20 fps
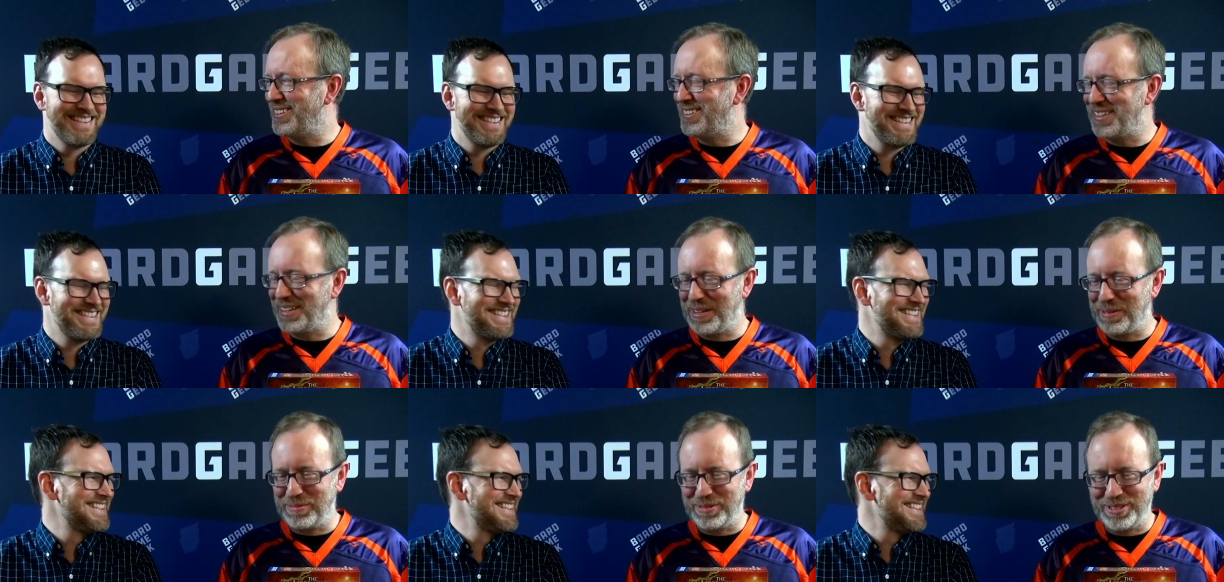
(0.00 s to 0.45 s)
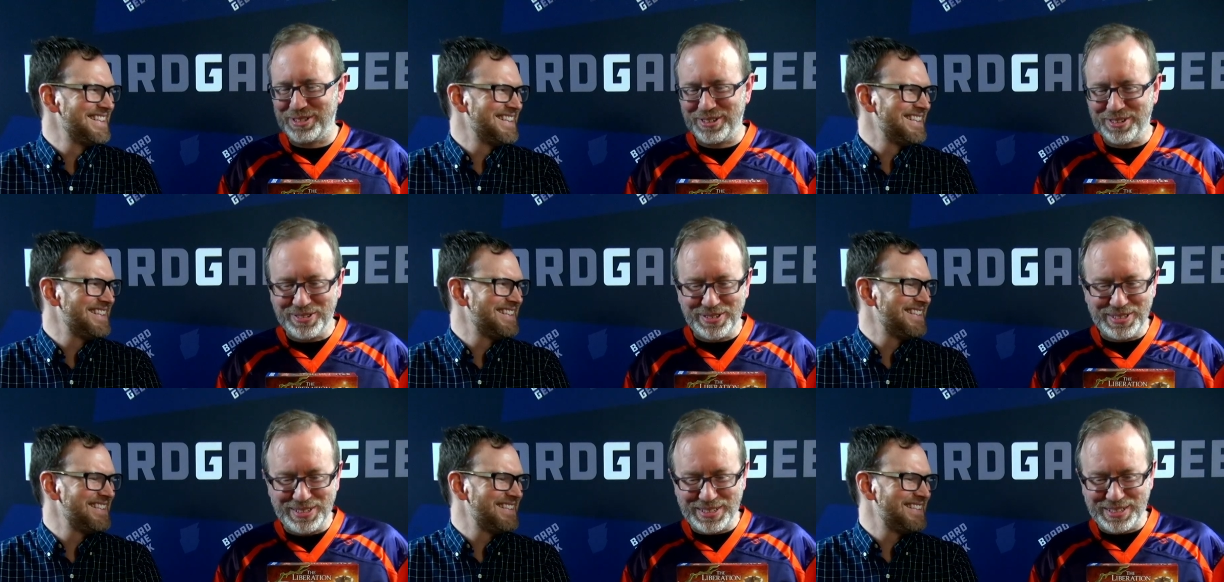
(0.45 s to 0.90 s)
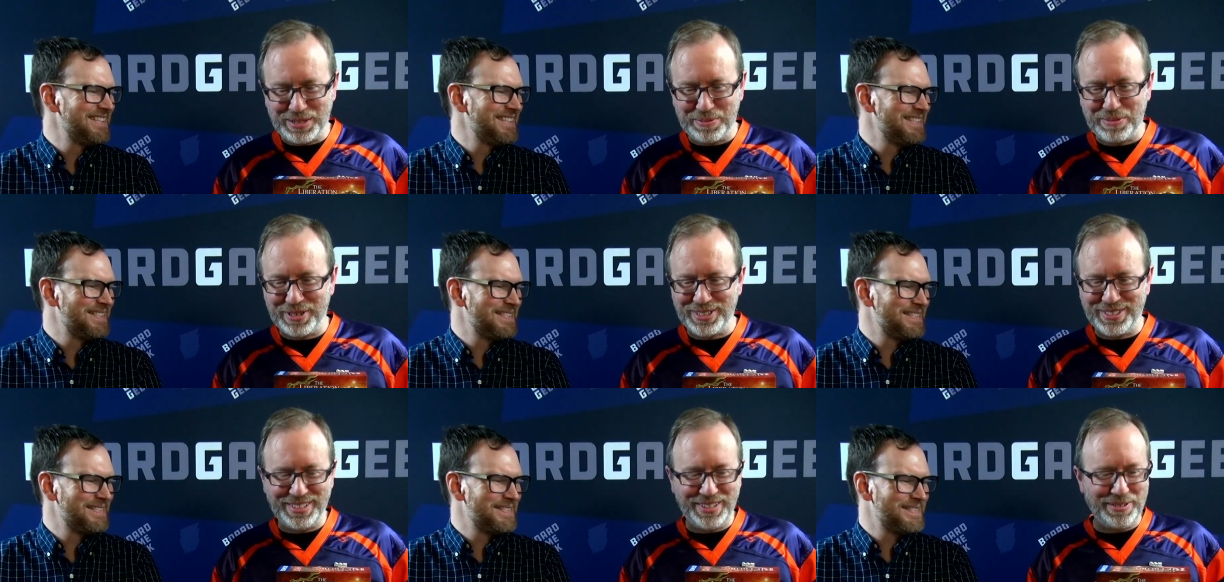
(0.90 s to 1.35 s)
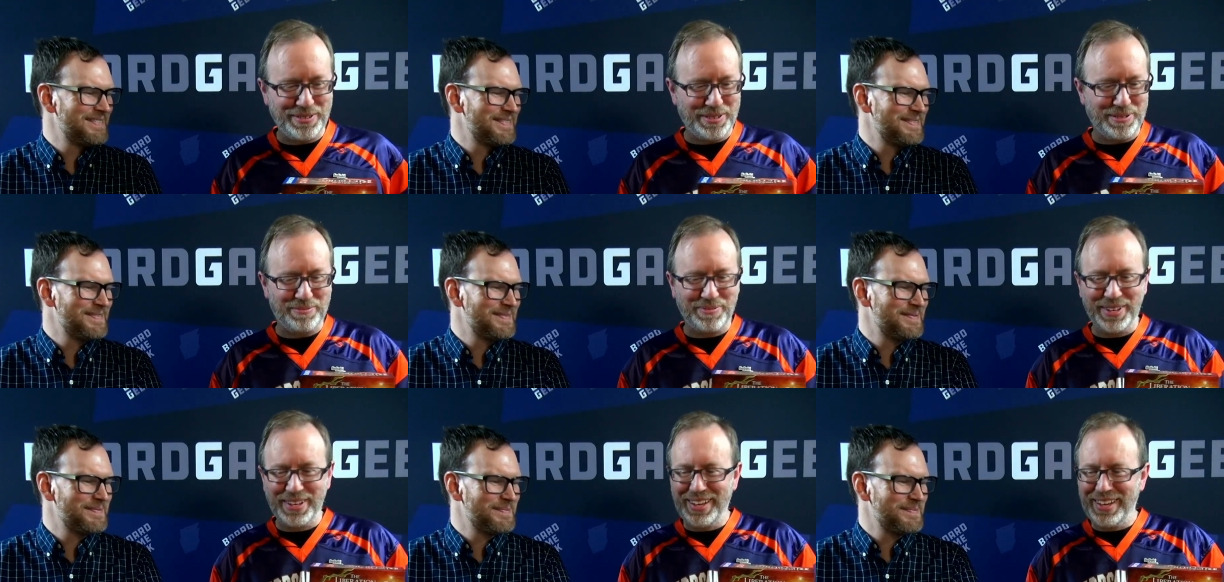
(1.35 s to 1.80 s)
Speaker 1: the time. So you're always at the mercy of
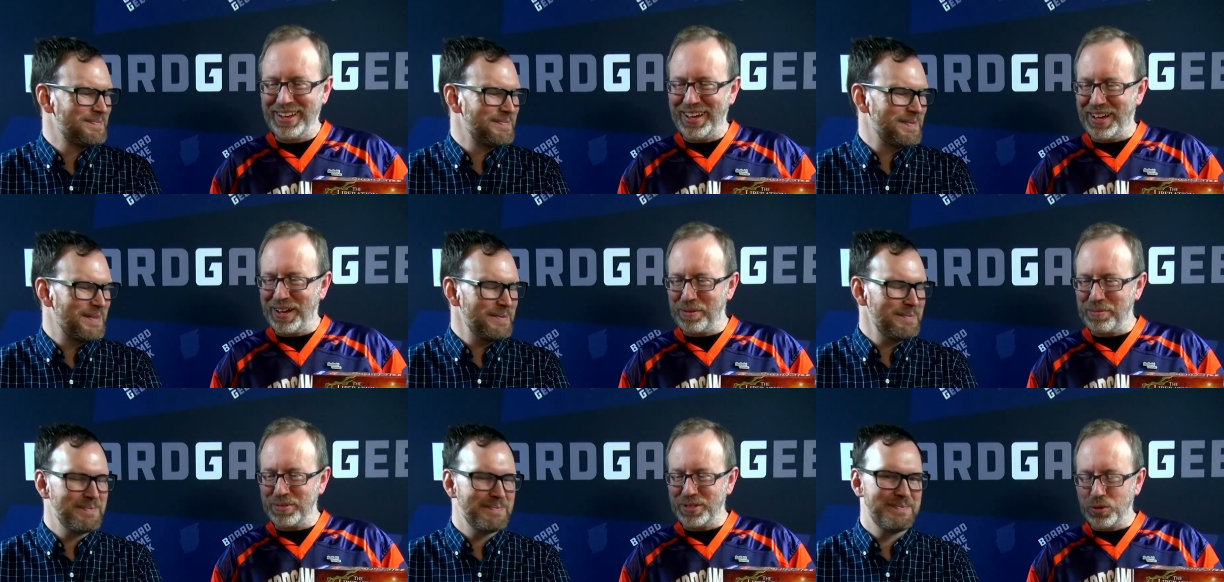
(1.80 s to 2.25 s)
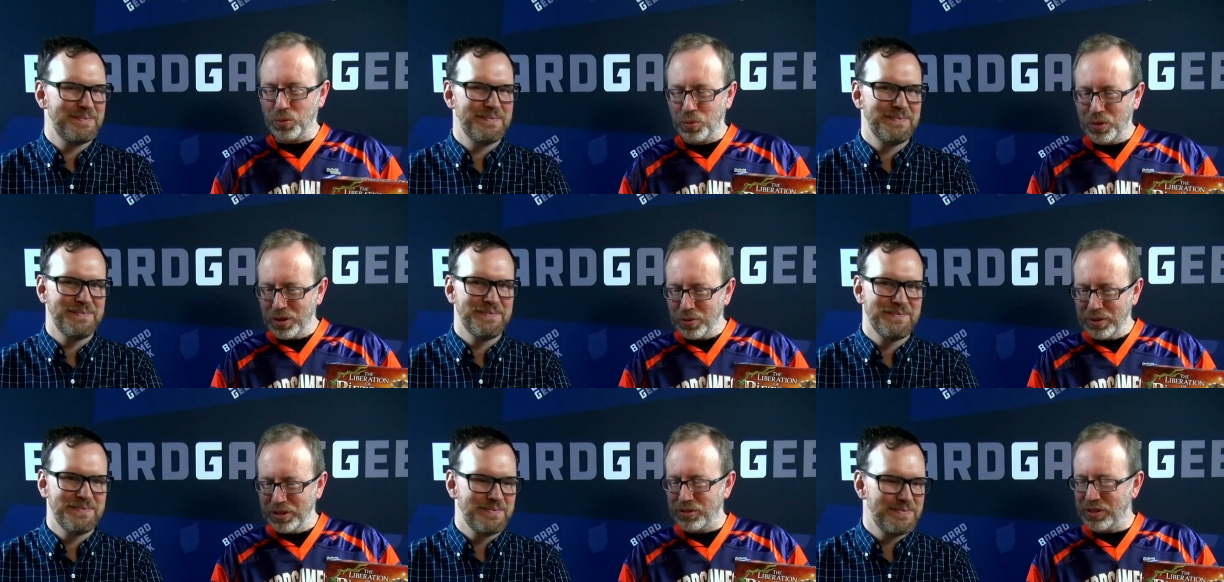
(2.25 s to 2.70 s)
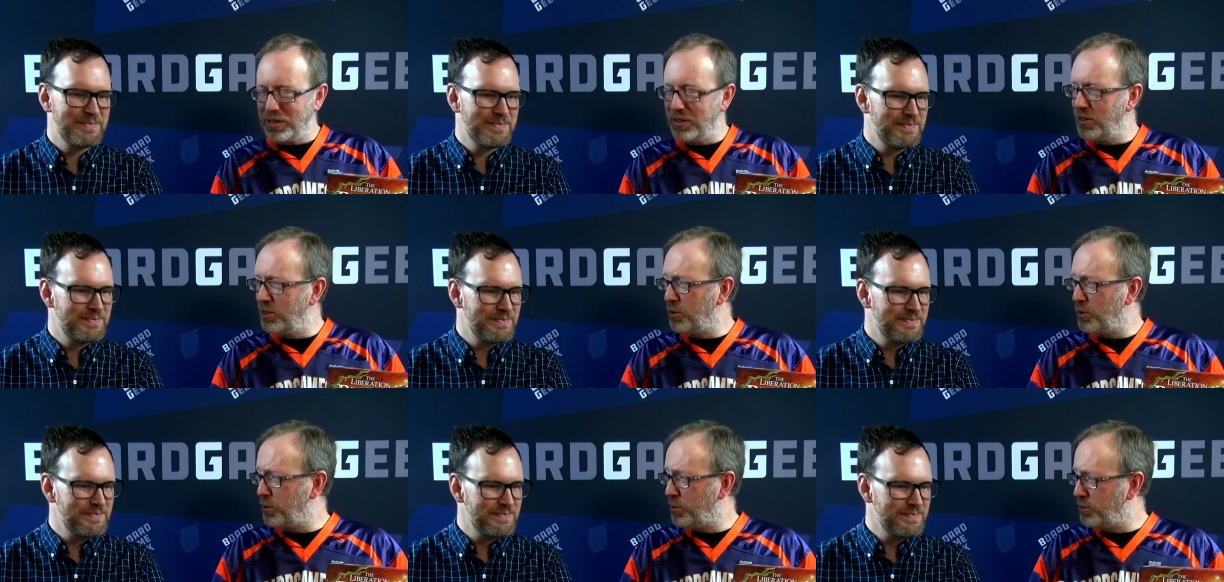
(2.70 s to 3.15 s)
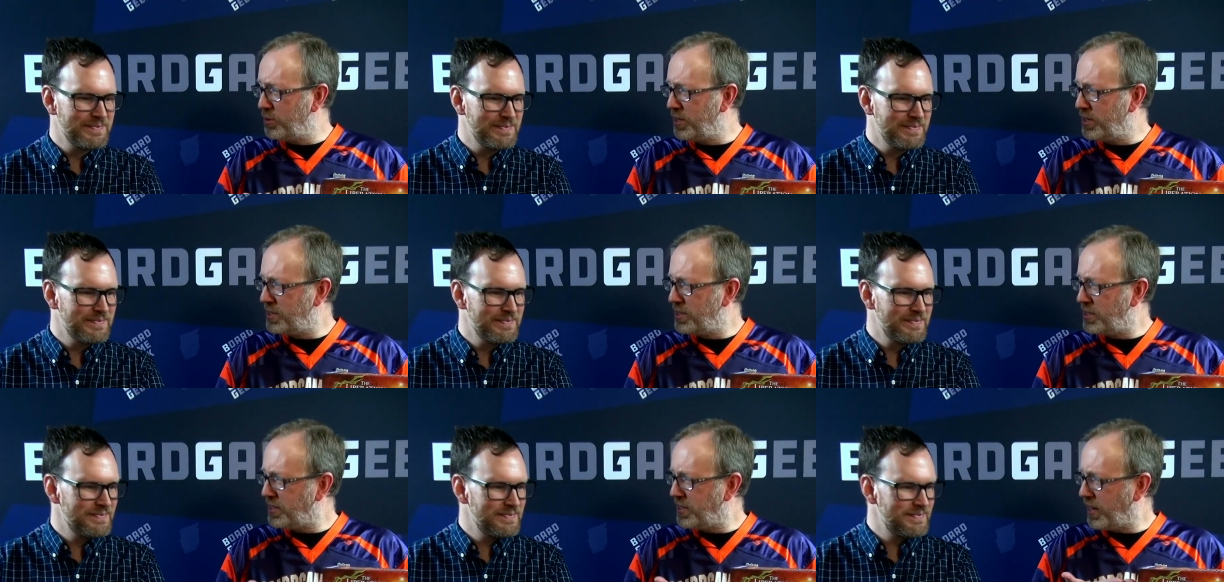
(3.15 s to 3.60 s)
them. Um, so what are we trying to do?
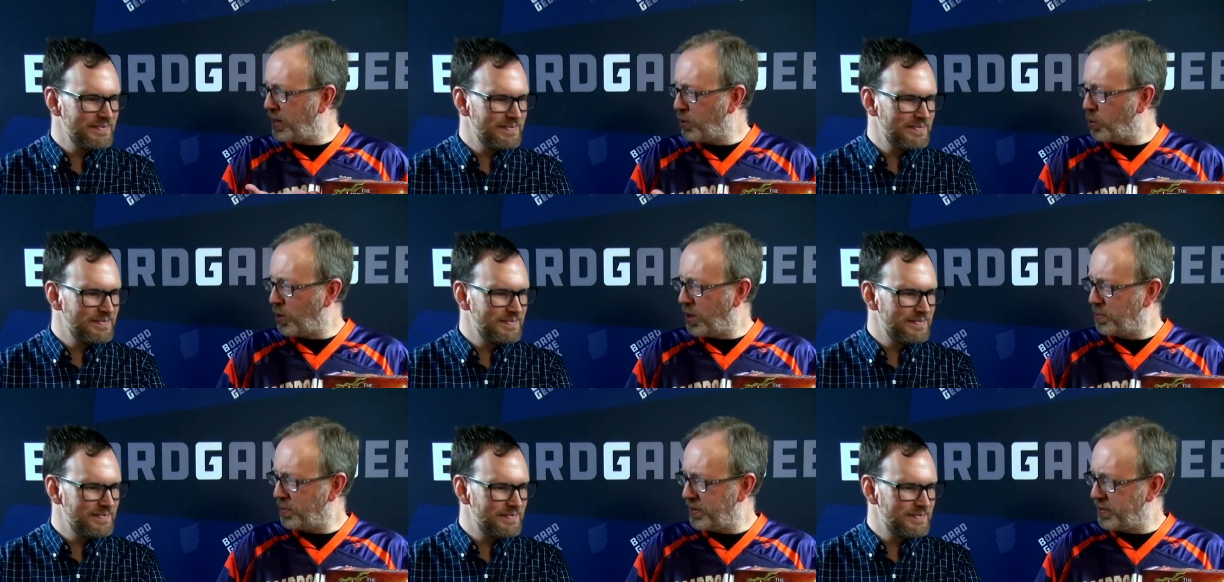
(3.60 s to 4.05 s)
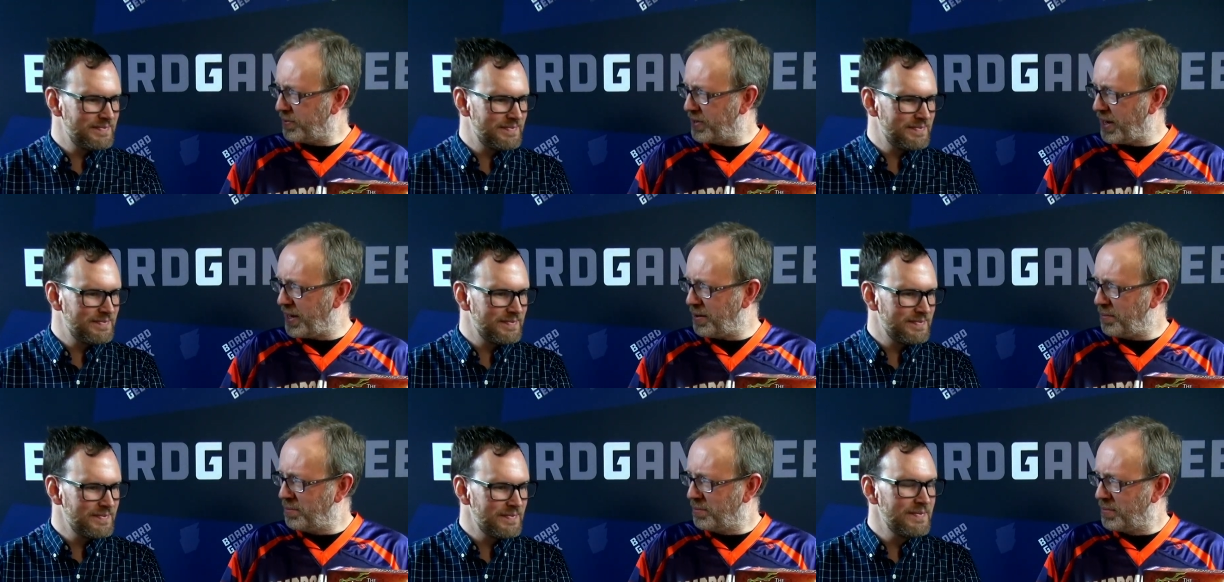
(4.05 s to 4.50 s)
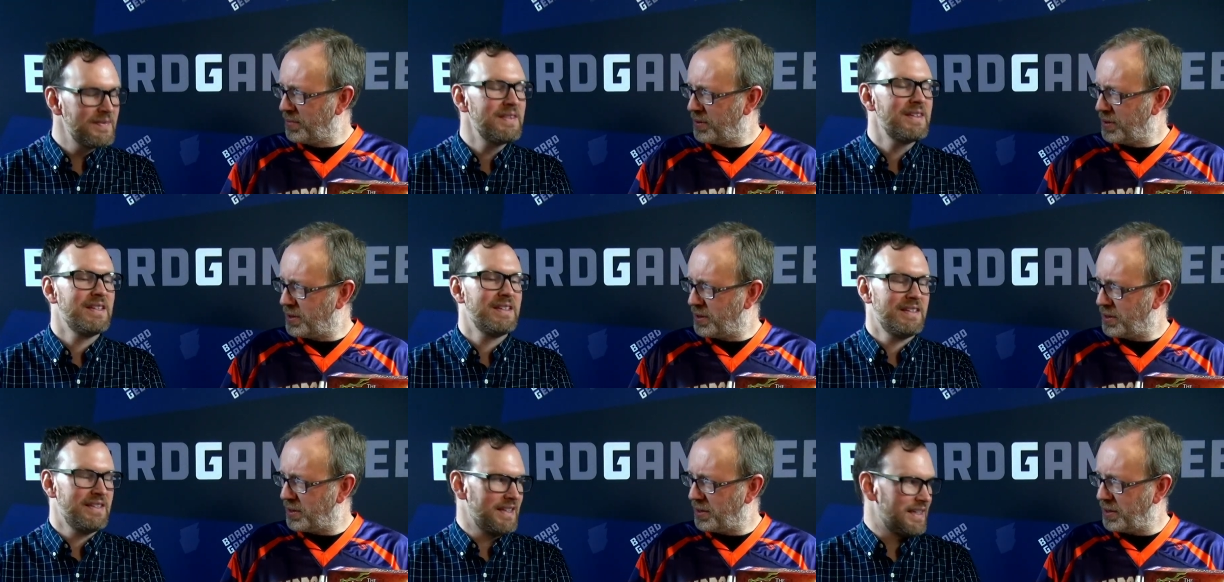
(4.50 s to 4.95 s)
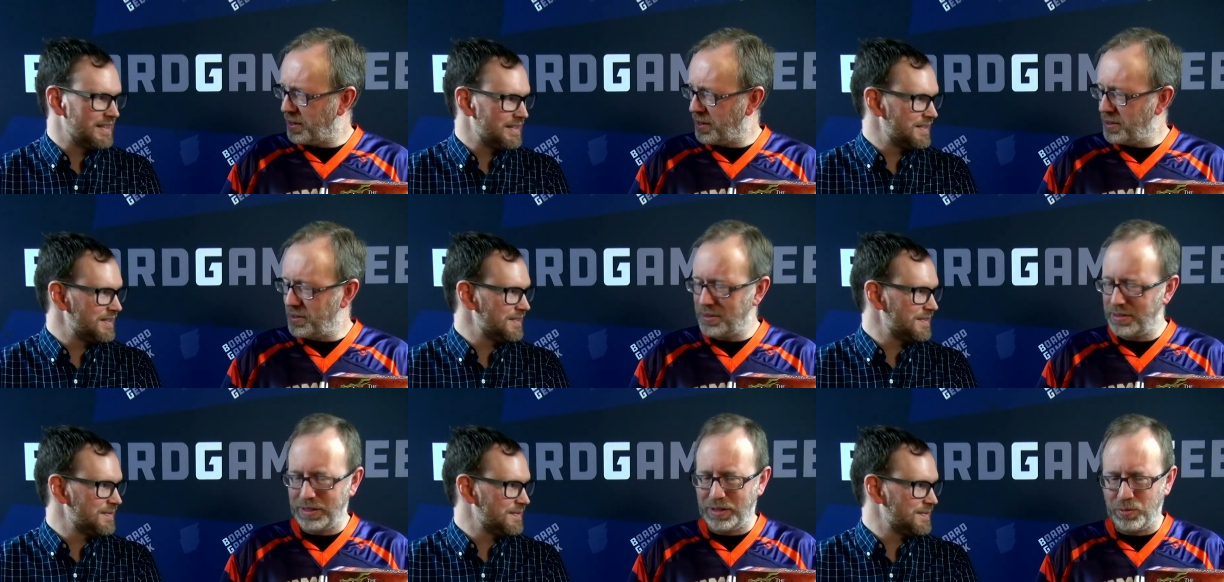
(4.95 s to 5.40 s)
This is a cooperative game. Yes.
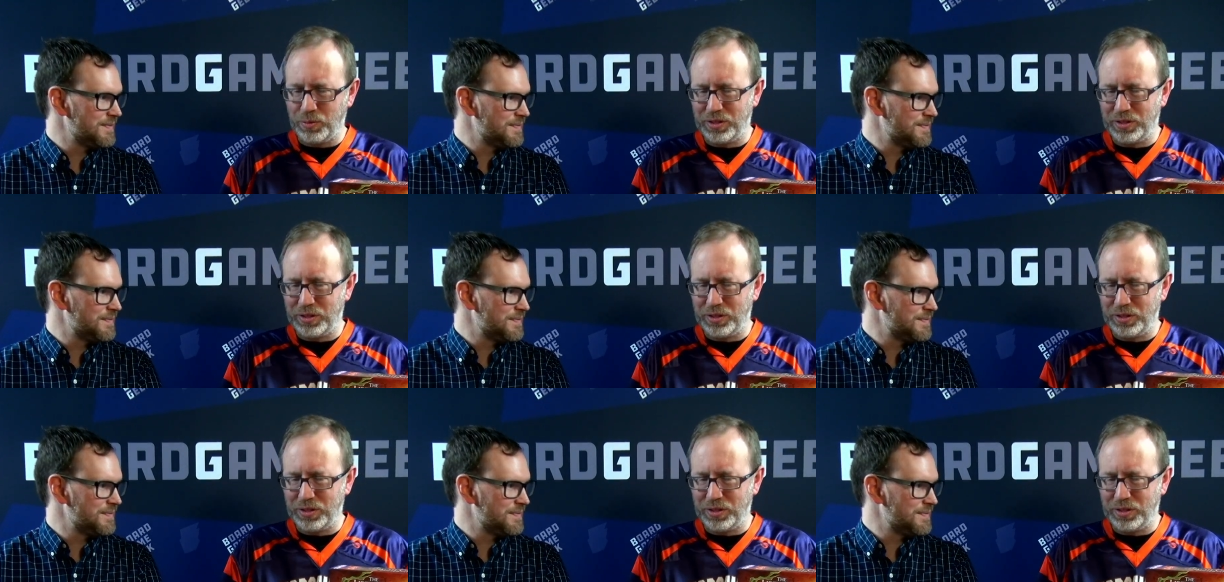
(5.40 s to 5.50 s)
yes. In